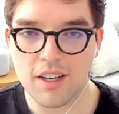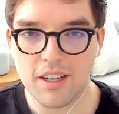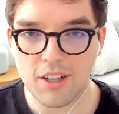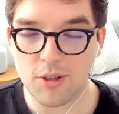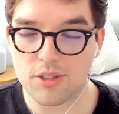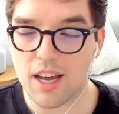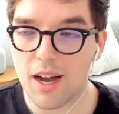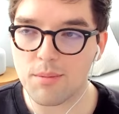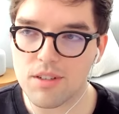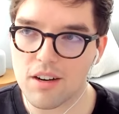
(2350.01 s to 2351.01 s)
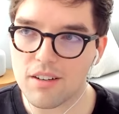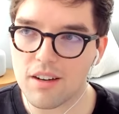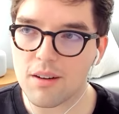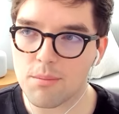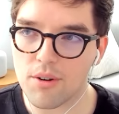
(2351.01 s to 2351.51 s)
close tabs
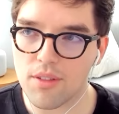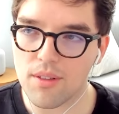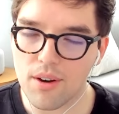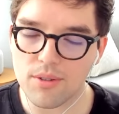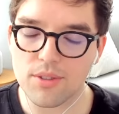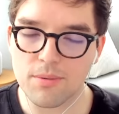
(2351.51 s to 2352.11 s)
on both of those.